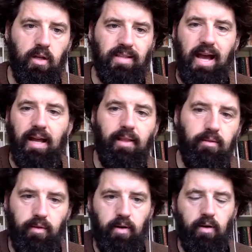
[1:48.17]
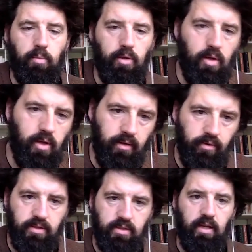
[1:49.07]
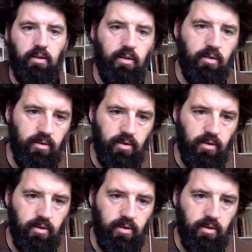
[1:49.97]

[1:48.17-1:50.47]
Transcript: is highly variable on every cycle.